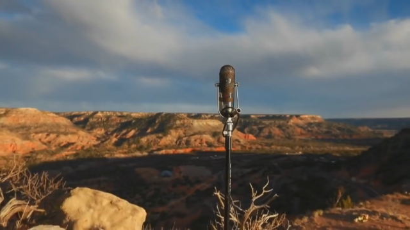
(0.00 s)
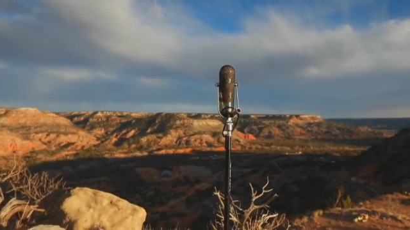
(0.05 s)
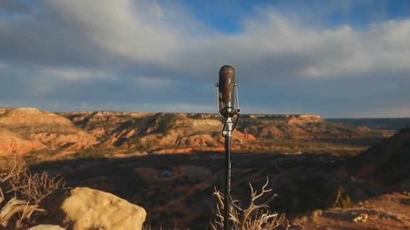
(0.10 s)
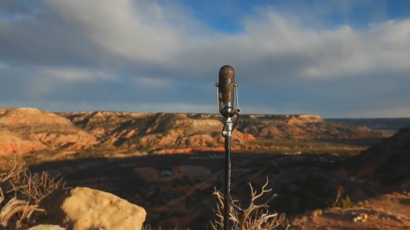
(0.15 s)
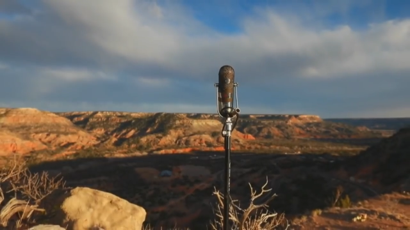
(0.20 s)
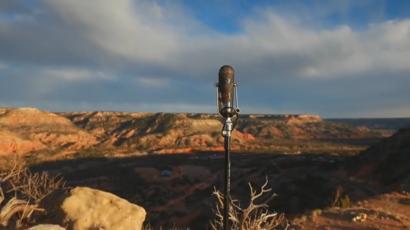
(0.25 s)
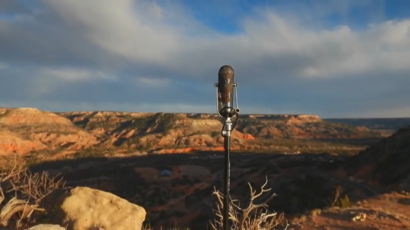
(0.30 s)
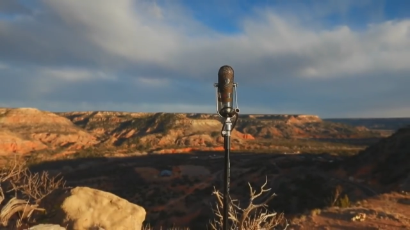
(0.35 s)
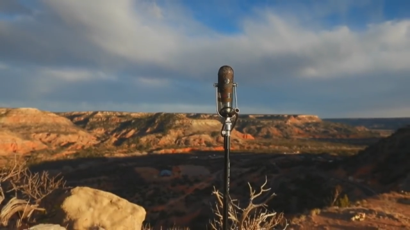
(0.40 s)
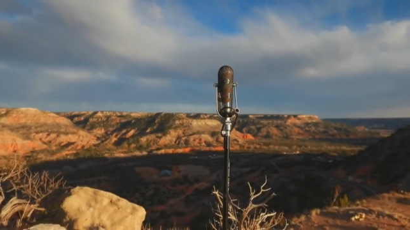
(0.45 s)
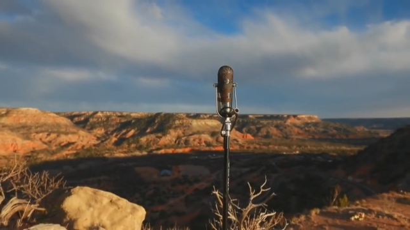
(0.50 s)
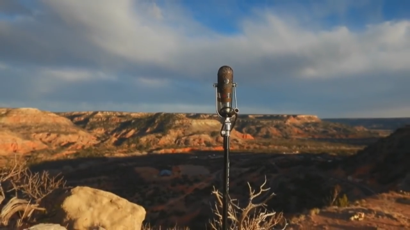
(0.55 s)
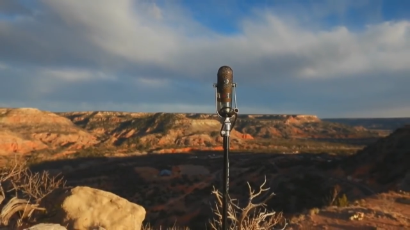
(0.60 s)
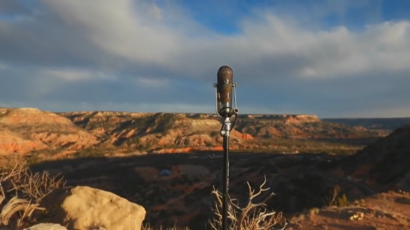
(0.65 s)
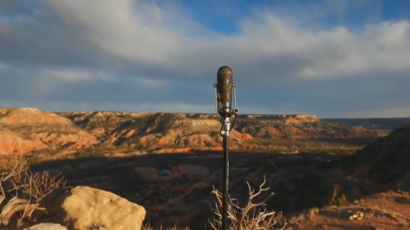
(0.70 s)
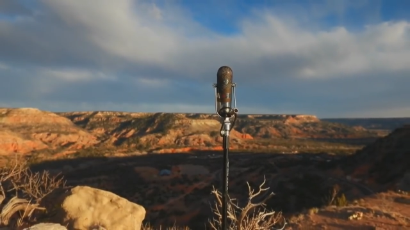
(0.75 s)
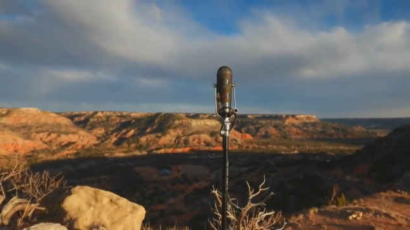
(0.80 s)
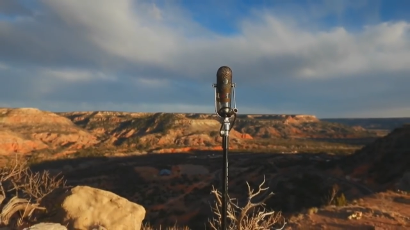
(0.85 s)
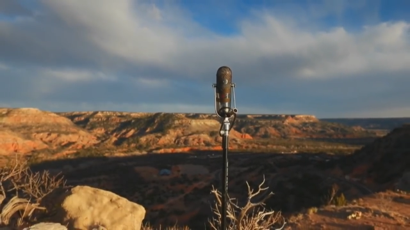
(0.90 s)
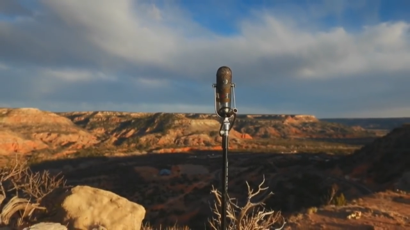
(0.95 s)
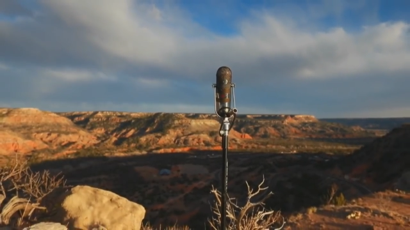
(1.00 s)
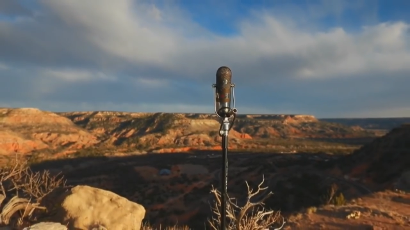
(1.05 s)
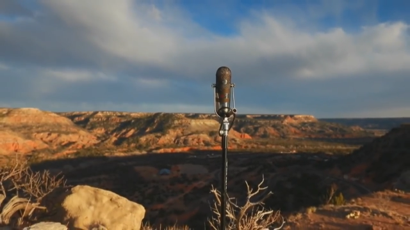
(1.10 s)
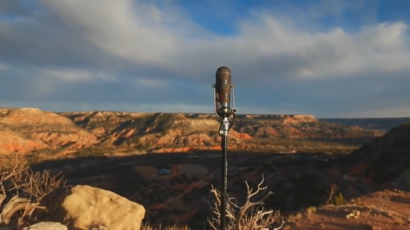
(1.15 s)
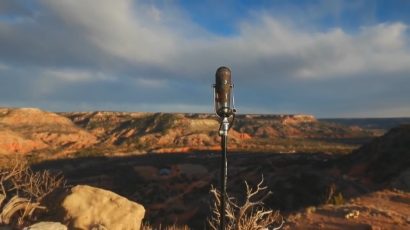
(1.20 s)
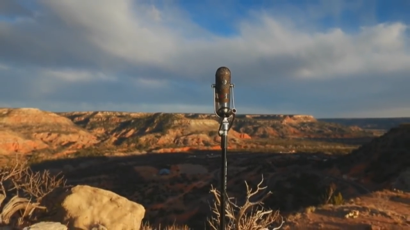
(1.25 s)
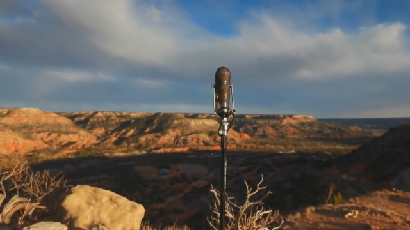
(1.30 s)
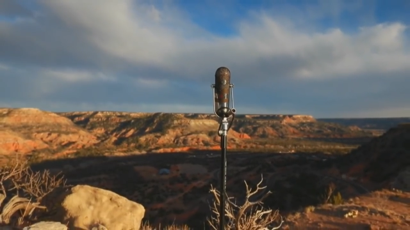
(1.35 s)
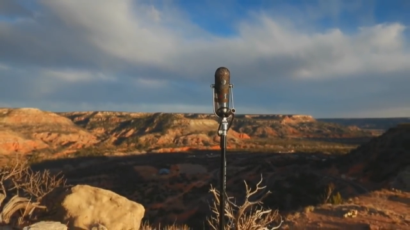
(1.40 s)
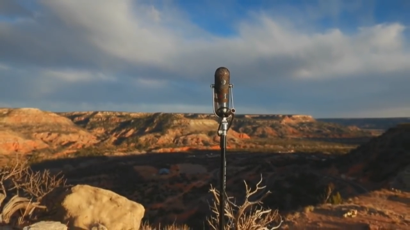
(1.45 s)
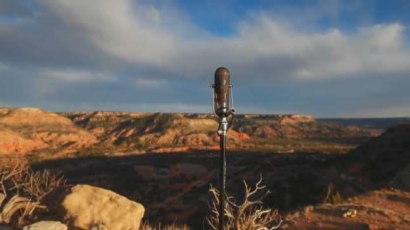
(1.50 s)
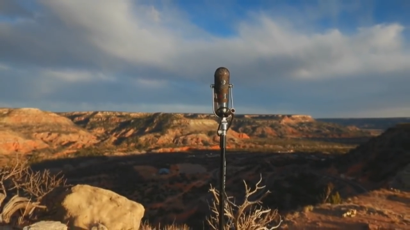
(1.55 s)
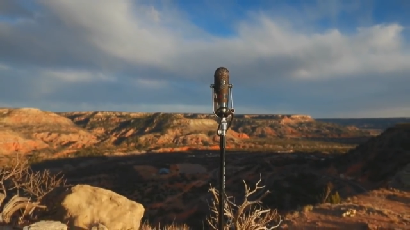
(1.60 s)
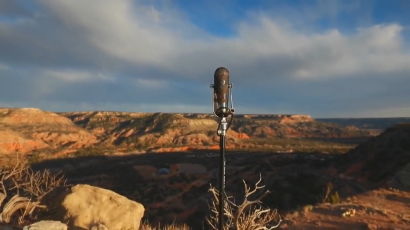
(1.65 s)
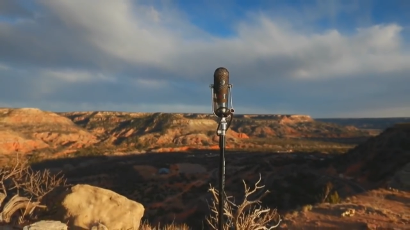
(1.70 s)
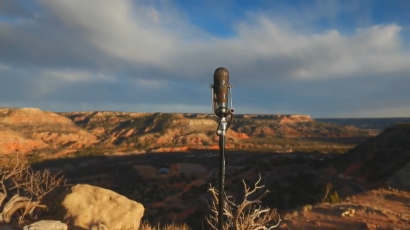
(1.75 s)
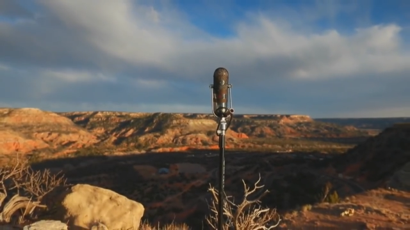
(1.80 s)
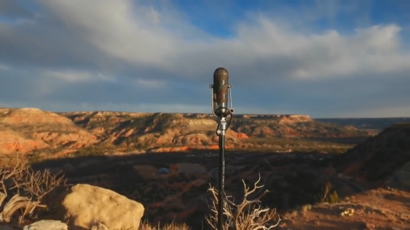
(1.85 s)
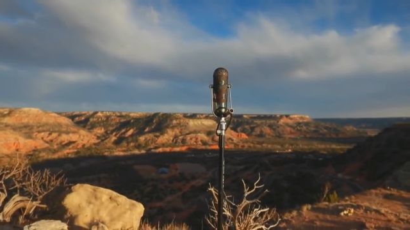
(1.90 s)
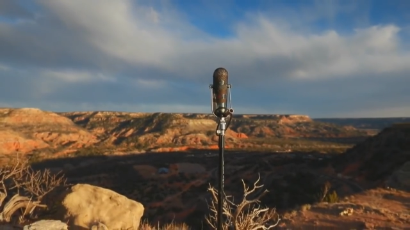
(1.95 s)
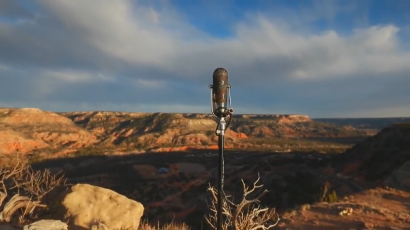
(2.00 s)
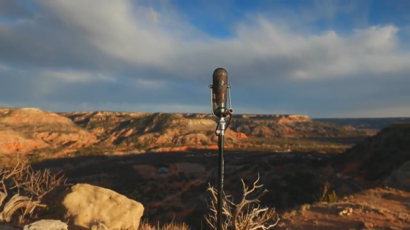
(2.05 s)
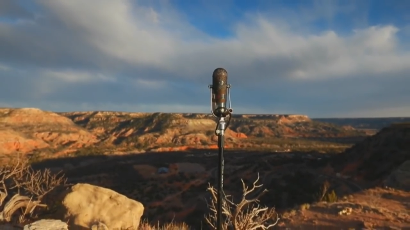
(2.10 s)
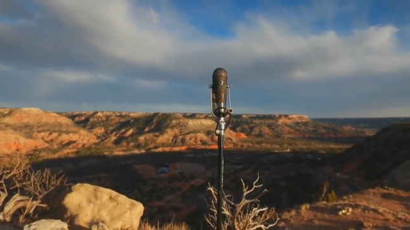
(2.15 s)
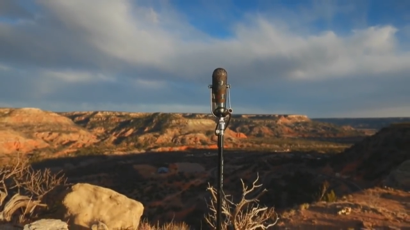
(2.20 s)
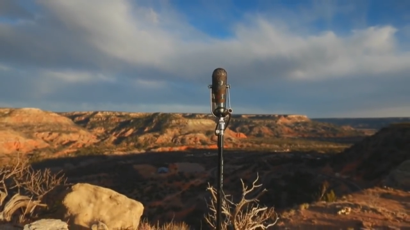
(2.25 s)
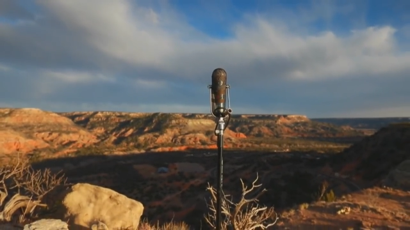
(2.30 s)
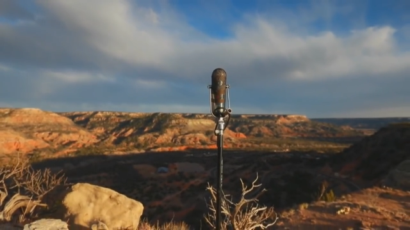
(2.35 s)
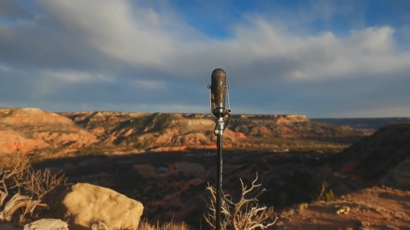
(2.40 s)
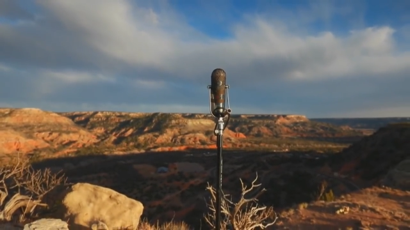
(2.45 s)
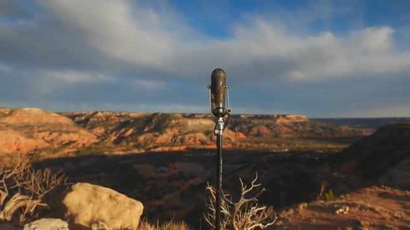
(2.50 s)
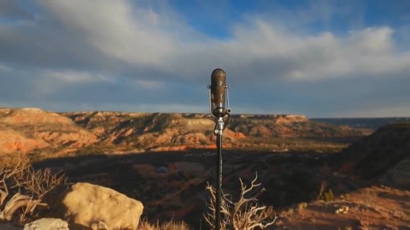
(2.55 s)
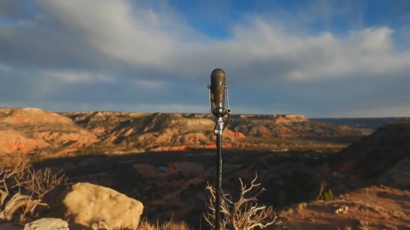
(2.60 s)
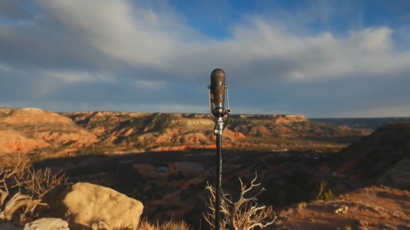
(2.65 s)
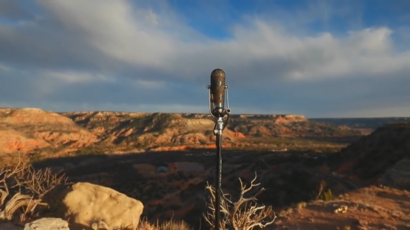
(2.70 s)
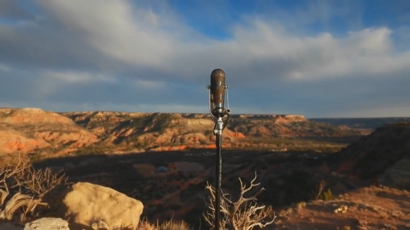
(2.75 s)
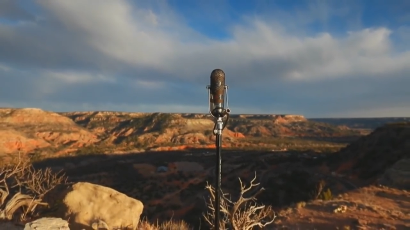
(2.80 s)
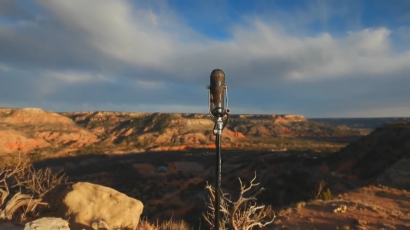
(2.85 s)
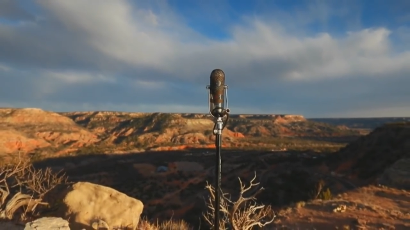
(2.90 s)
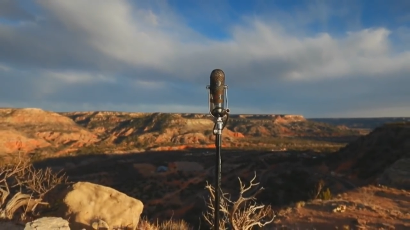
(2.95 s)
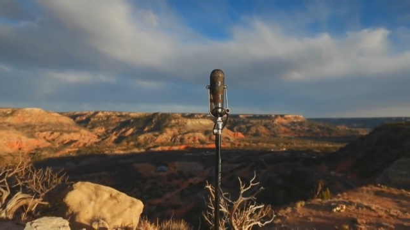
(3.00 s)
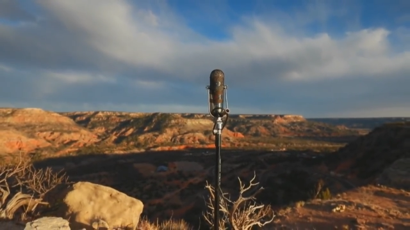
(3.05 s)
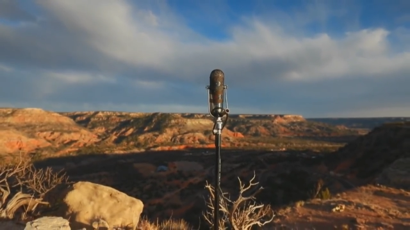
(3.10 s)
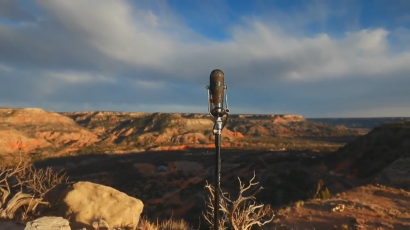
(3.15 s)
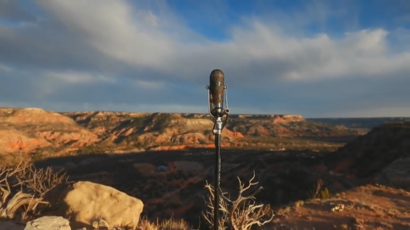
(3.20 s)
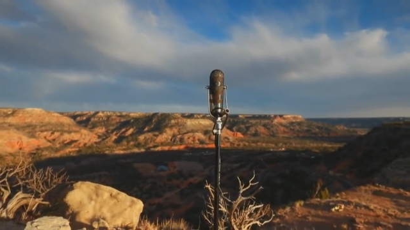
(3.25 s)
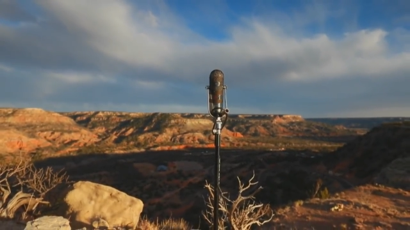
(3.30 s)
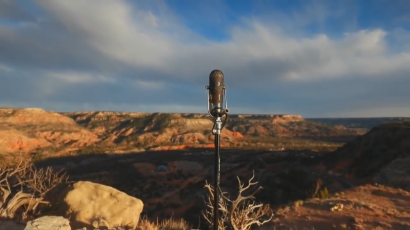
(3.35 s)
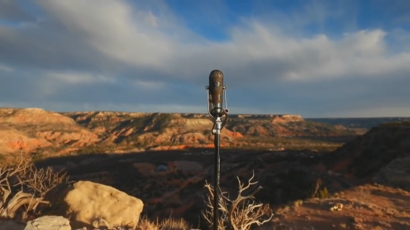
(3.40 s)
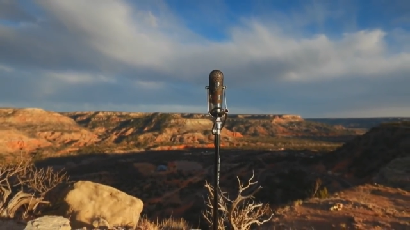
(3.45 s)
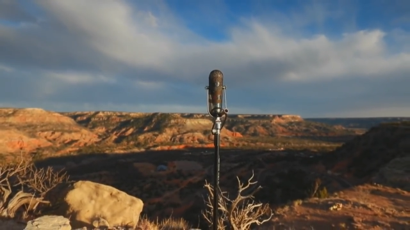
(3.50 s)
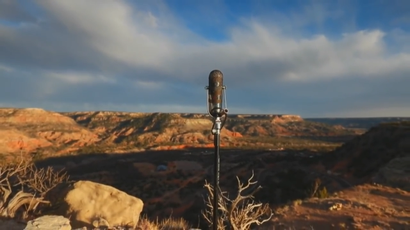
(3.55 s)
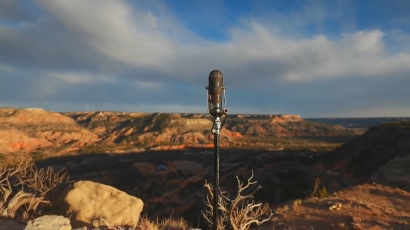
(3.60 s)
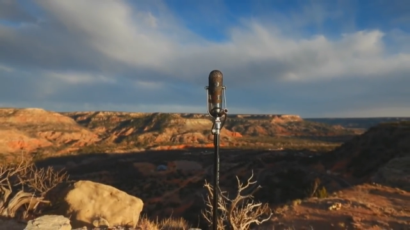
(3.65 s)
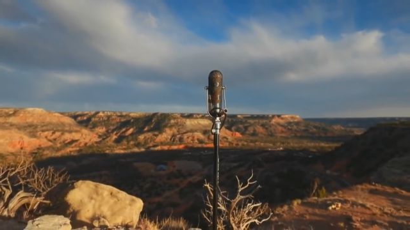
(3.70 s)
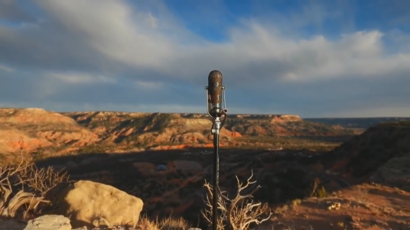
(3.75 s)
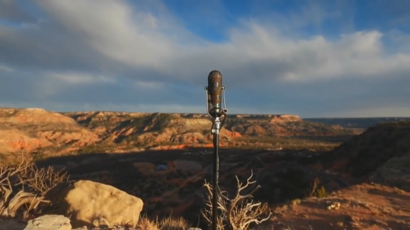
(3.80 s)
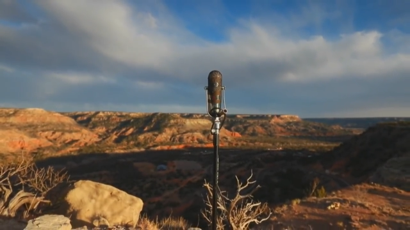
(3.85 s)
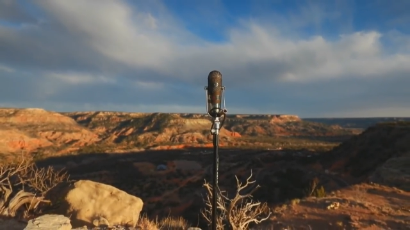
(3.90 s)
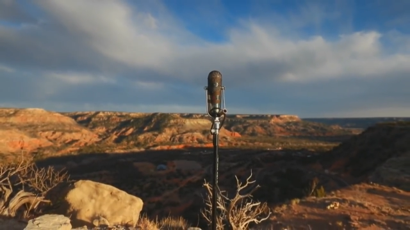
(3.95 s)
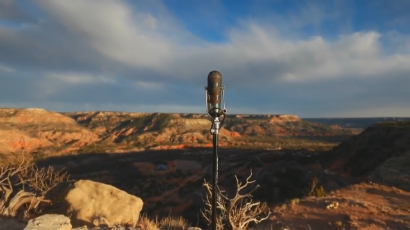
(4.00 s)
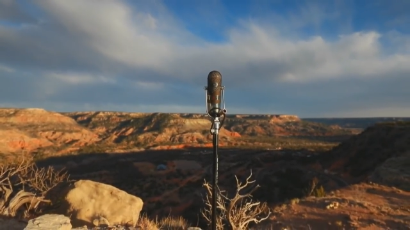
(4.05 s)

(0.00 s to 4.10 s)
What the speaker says: [unreadable: no face in view]